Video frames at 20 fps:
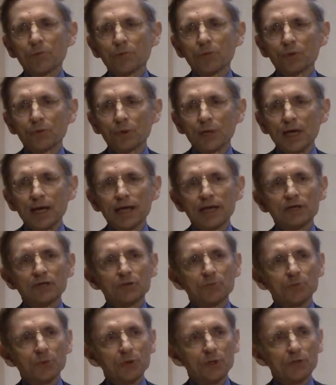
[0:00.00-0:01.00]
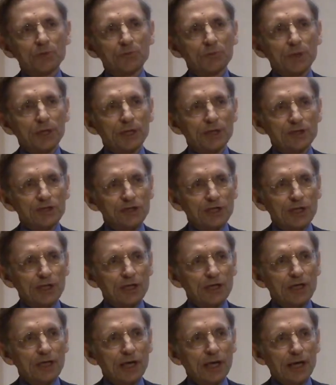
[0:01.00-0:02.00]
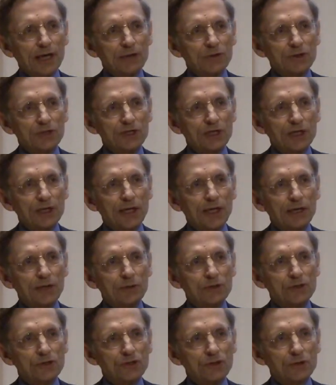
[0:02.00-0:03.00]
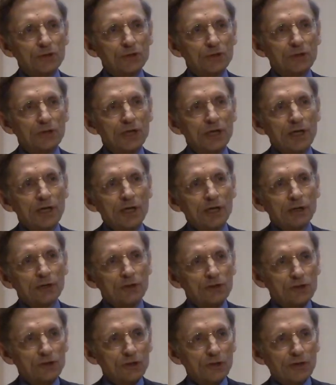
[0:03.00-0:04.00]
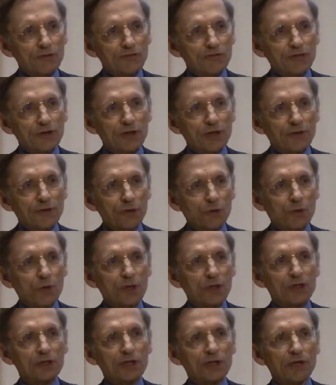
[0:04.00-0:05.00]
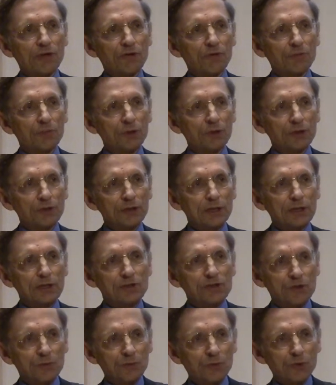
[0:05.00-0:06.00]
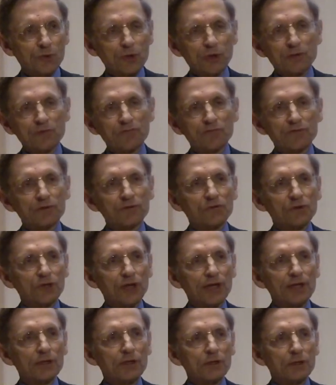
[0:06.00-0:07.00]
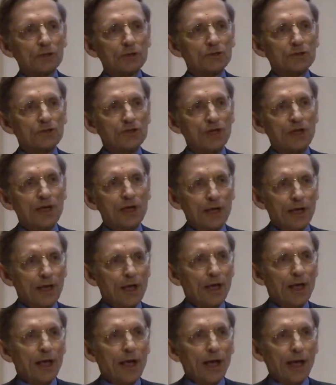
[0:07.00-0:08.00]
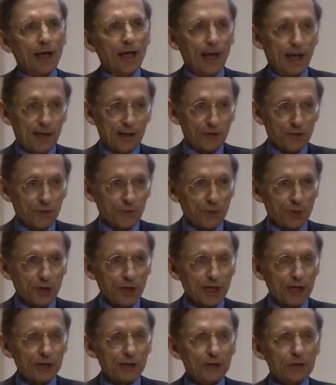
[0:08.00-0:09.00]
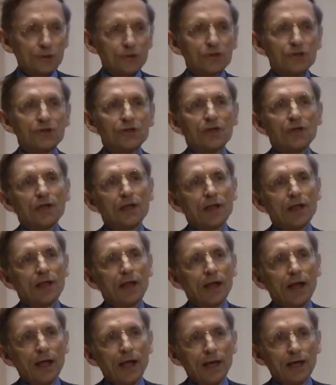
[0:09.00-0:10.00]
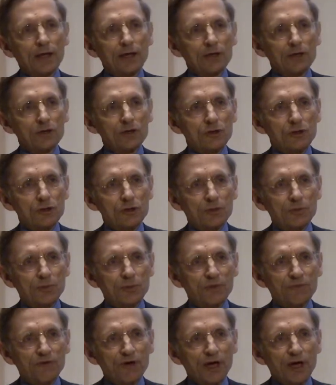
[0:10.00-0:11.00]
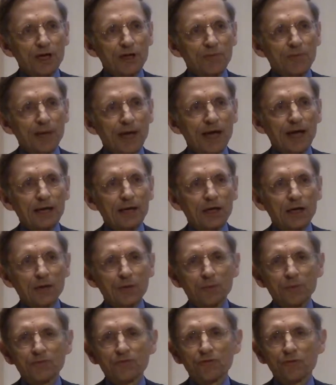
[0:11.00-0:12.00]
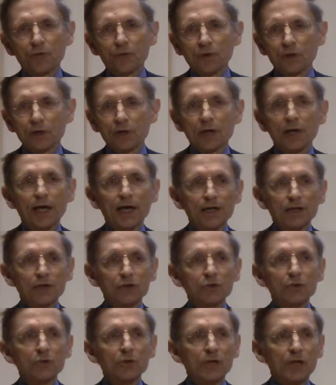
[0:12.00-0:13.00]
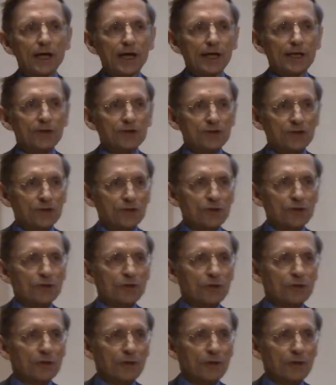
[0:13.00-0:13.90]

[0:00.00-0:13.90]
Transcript: But we had to put in place the India Housing Council to certify the quality of buildings important for the lenders and the buyers, and to provide a backup for a new class